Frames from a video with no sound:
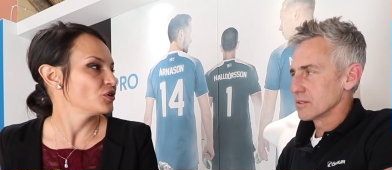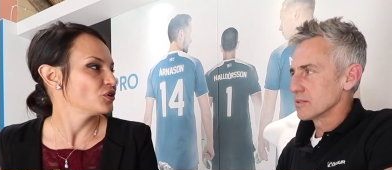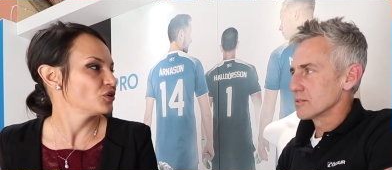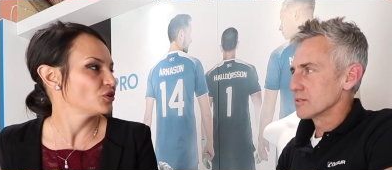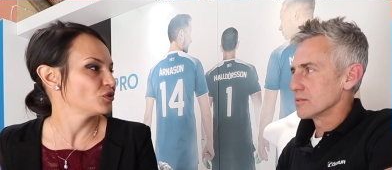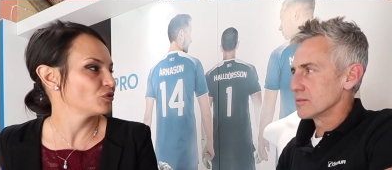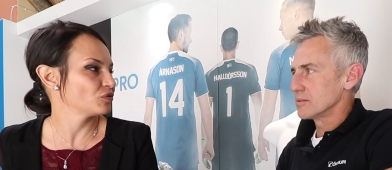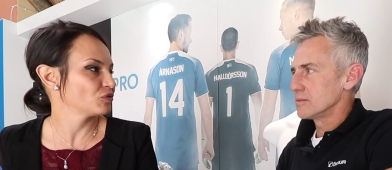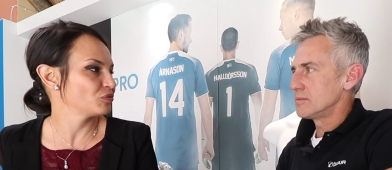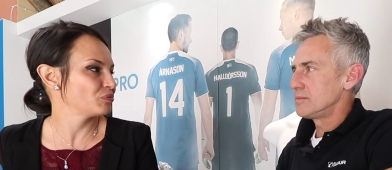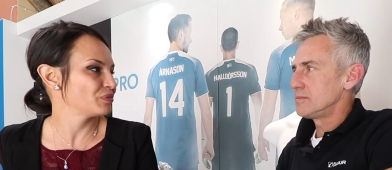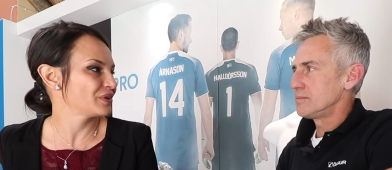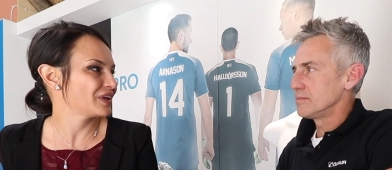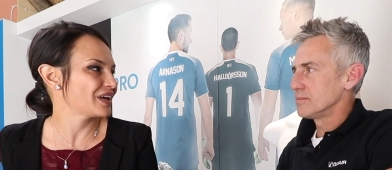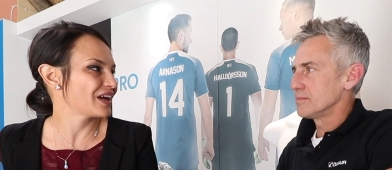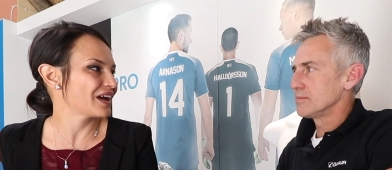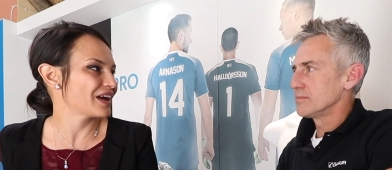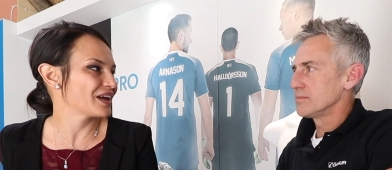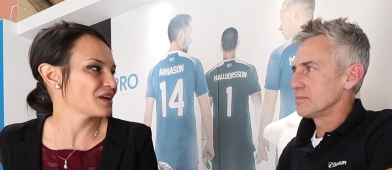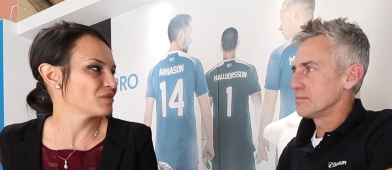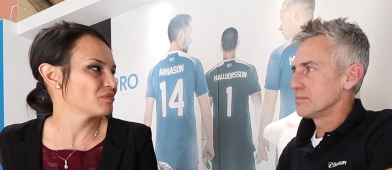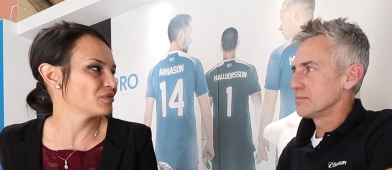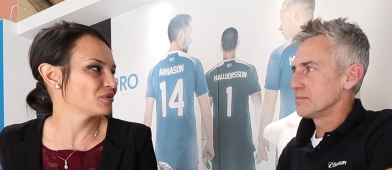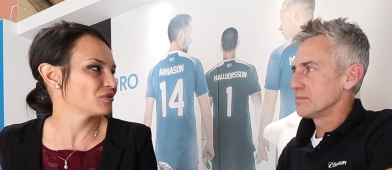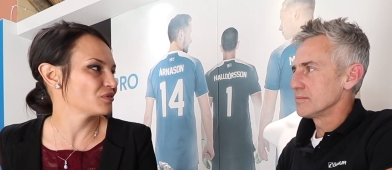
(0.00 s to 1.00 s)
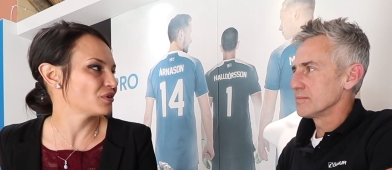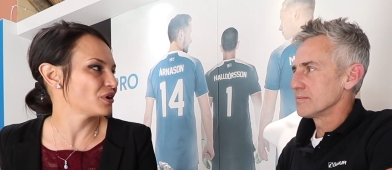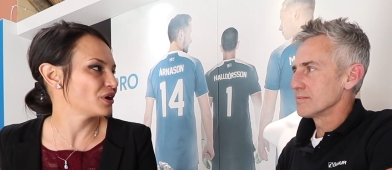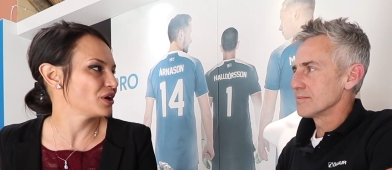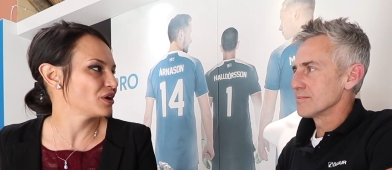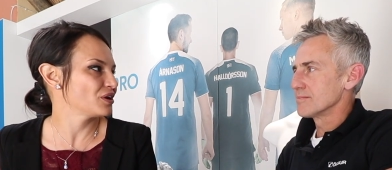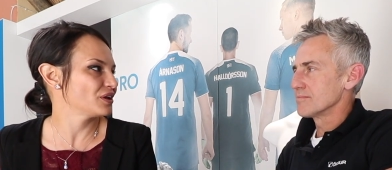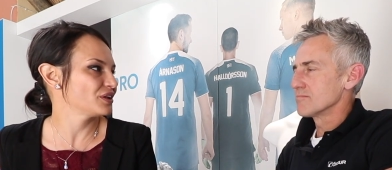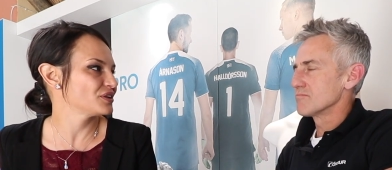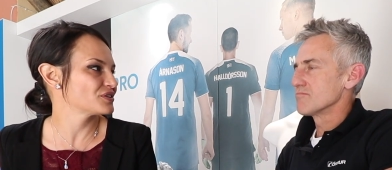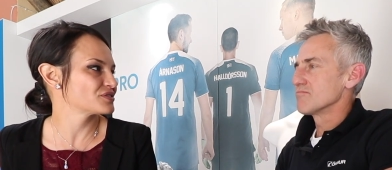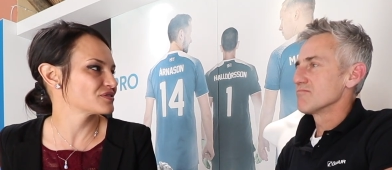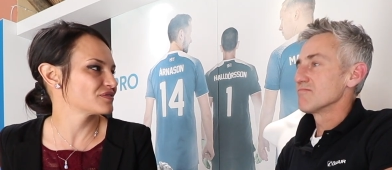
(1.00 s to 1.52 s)
Speaker 1: you'll be able
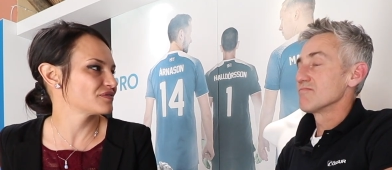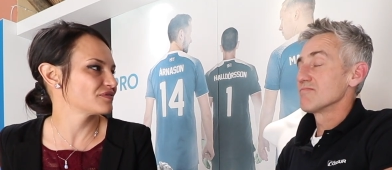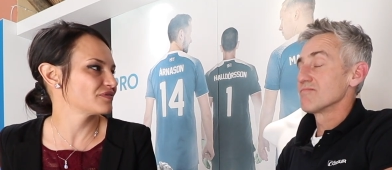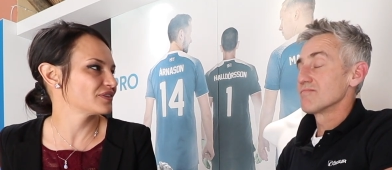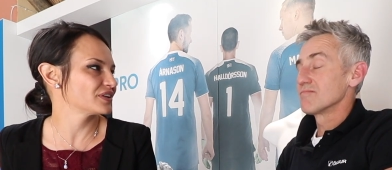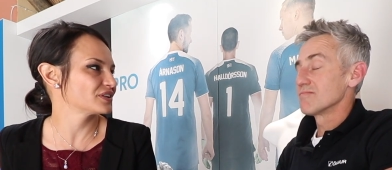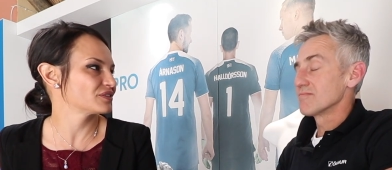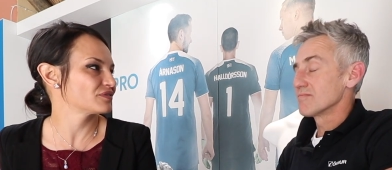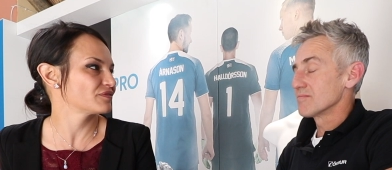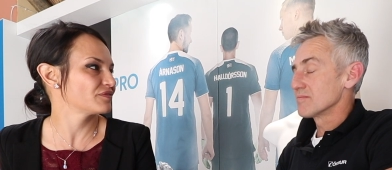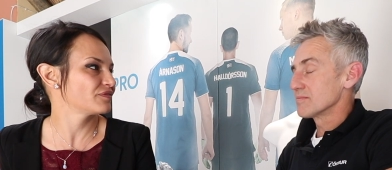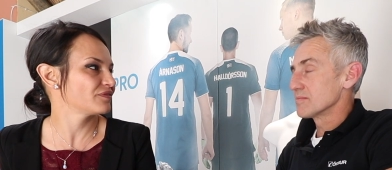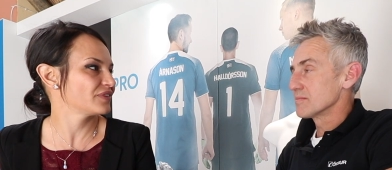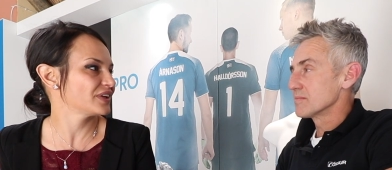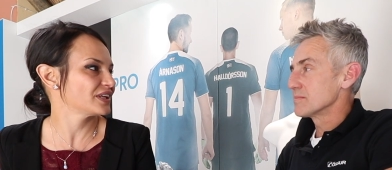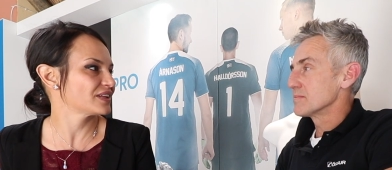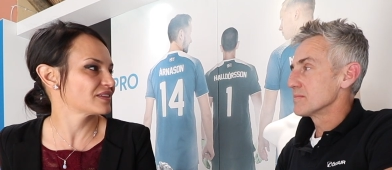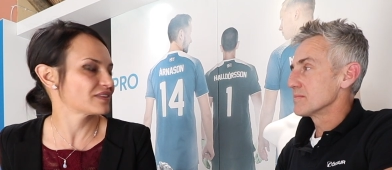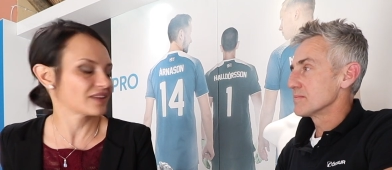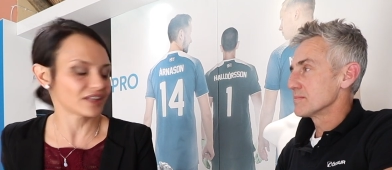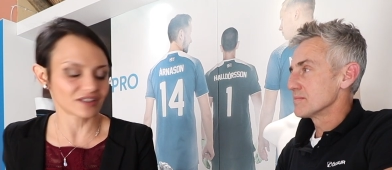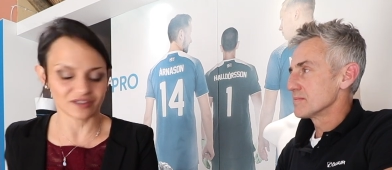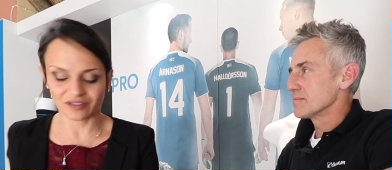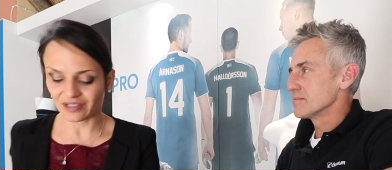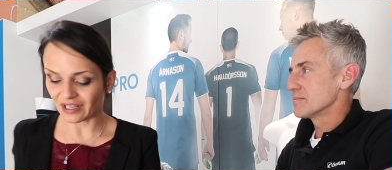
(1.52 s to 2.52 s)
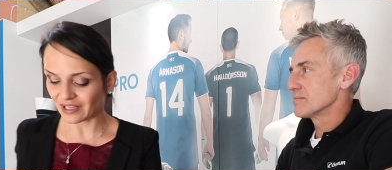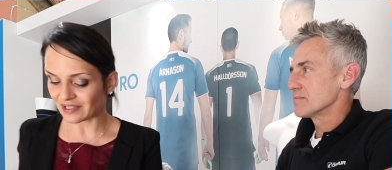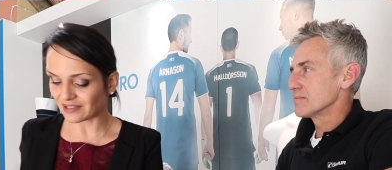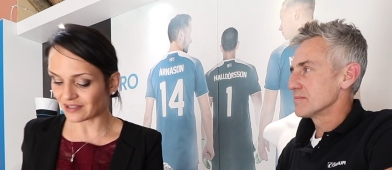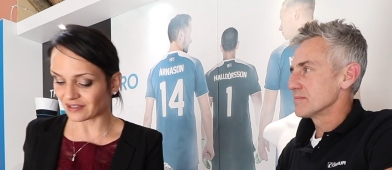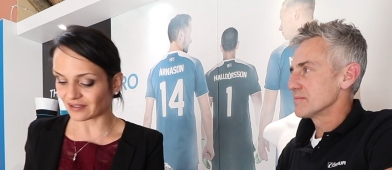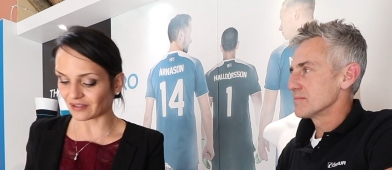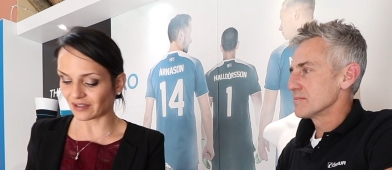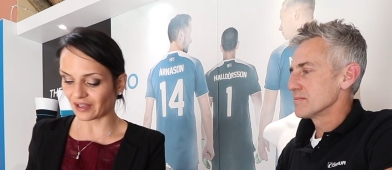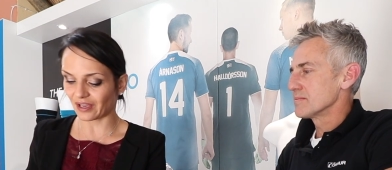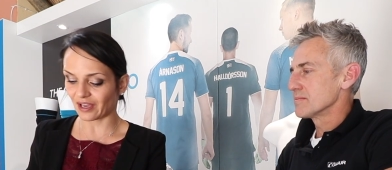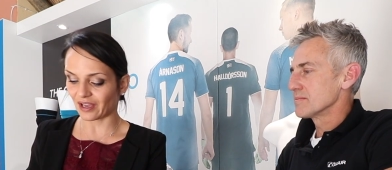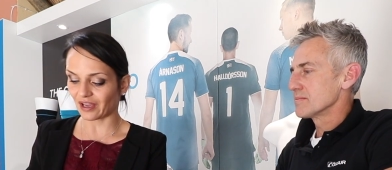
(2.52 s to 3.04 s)
only to fit feet that
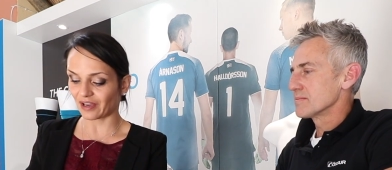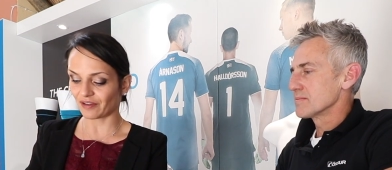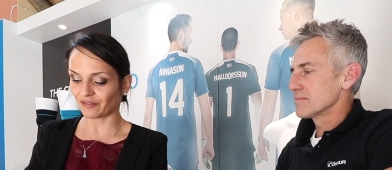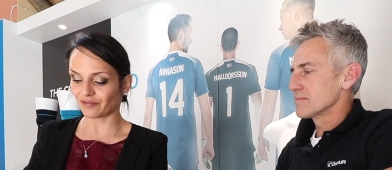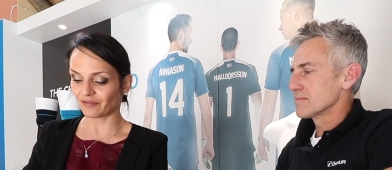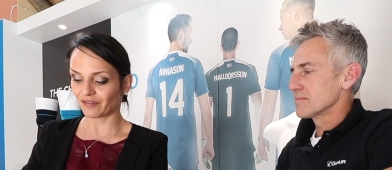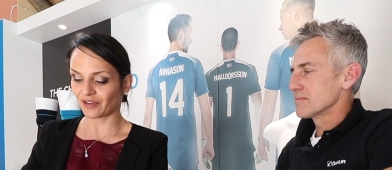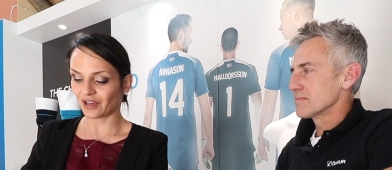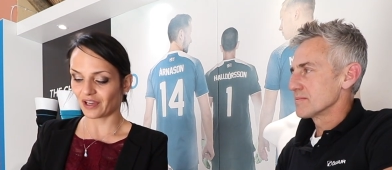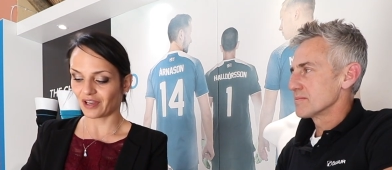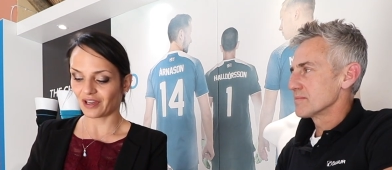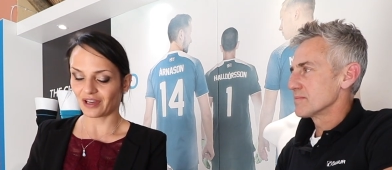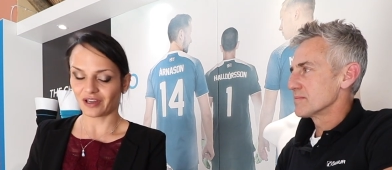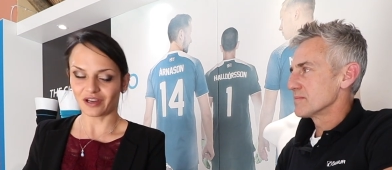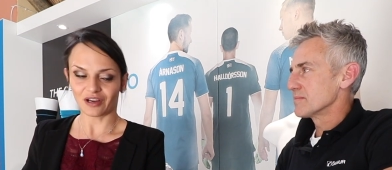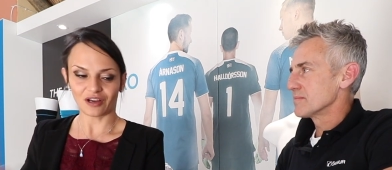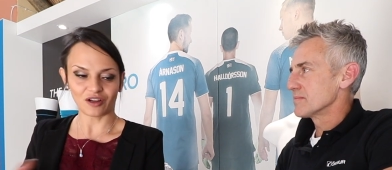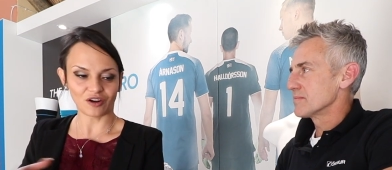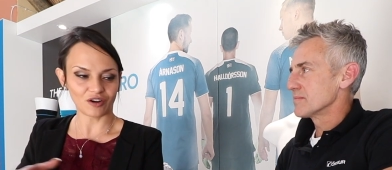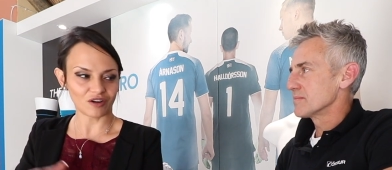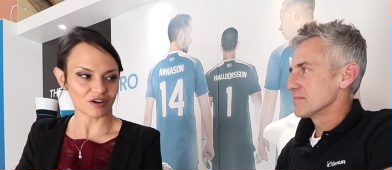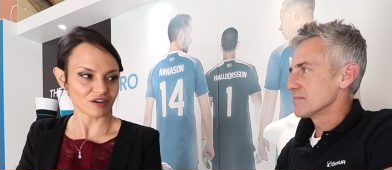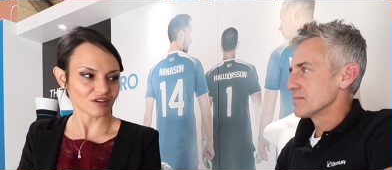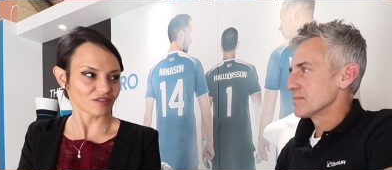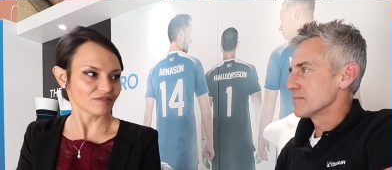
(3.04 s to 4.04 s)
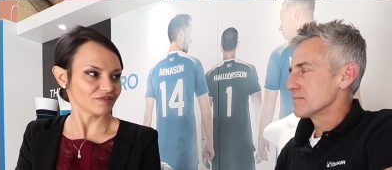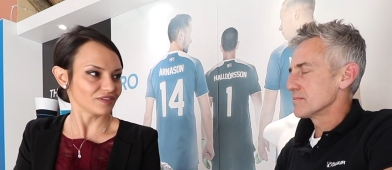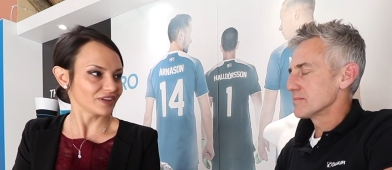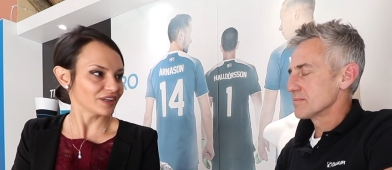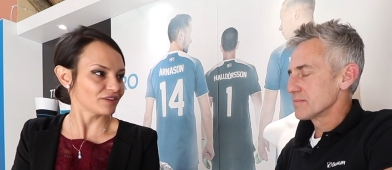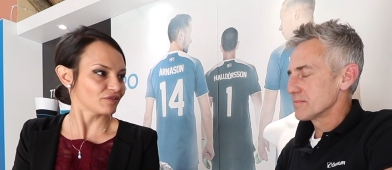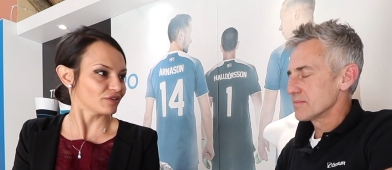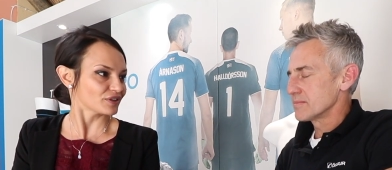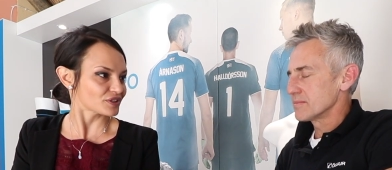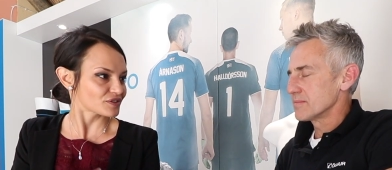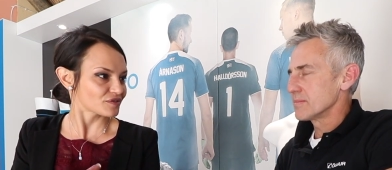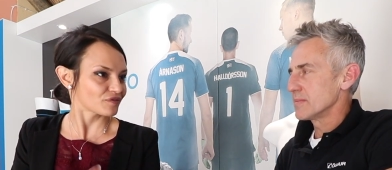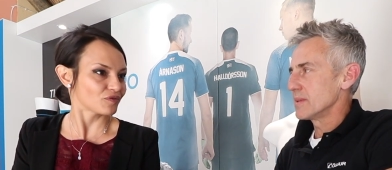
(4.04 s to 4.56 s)
doesn't have a lot of
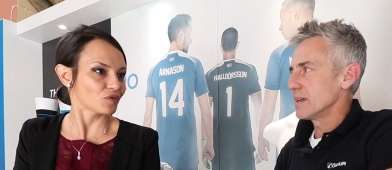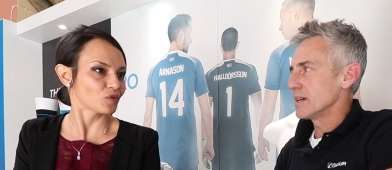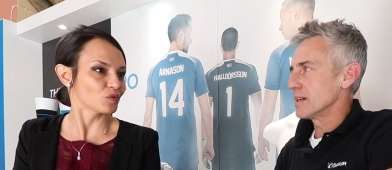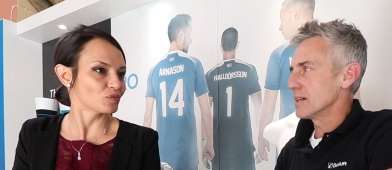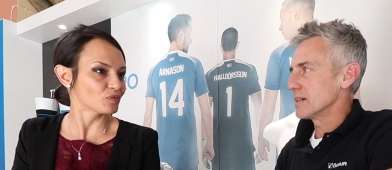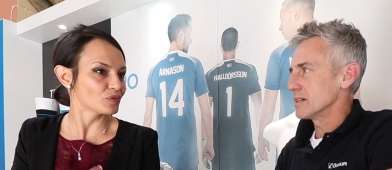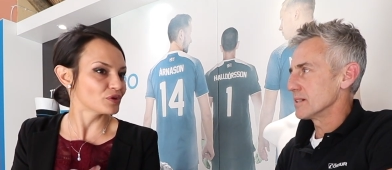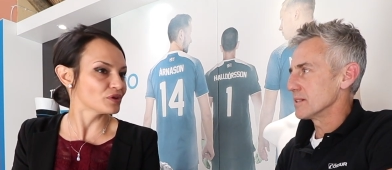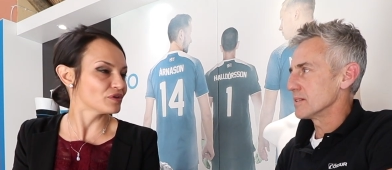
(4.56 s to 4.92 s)
leverage for yeah.